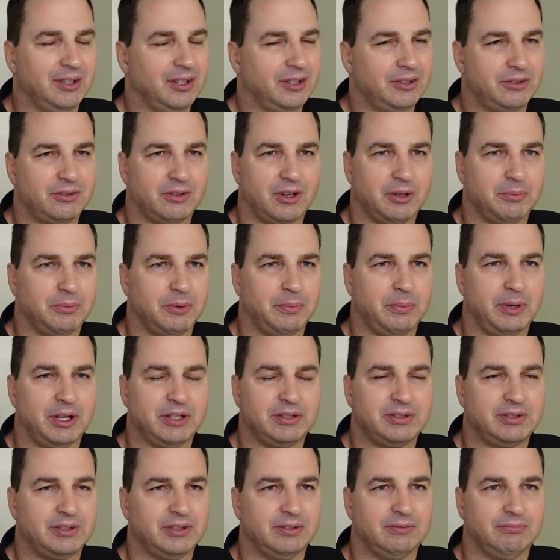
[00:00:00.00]
I tried my
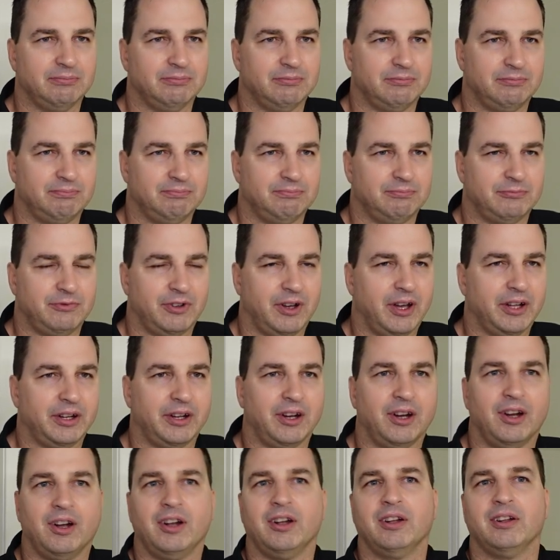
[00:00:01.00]
best and fought
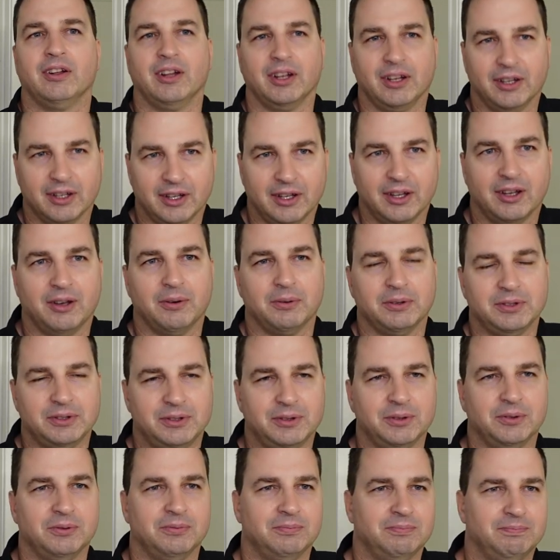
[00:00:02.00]
hard like I always
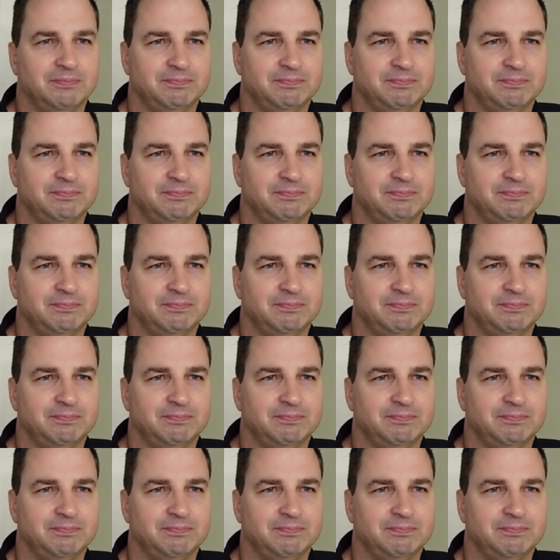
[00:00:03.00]
do.